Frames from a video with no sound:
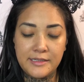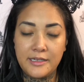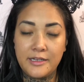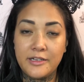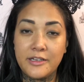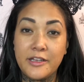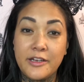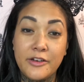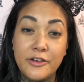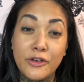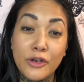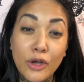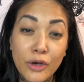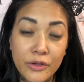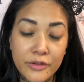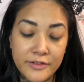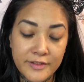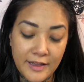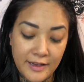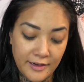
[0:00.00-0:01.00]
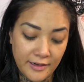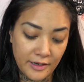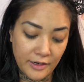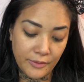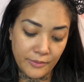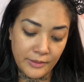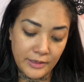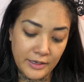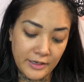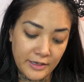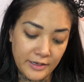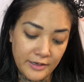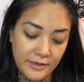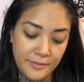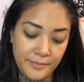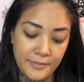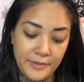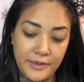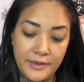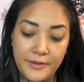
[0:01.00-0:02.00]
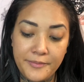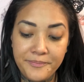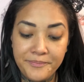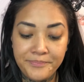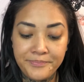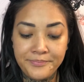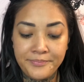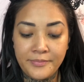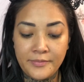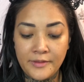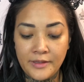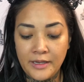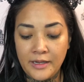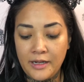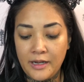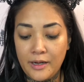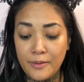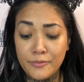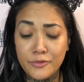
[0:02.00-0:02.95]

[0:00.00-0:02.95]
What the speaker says: I cannot say that word, but I'm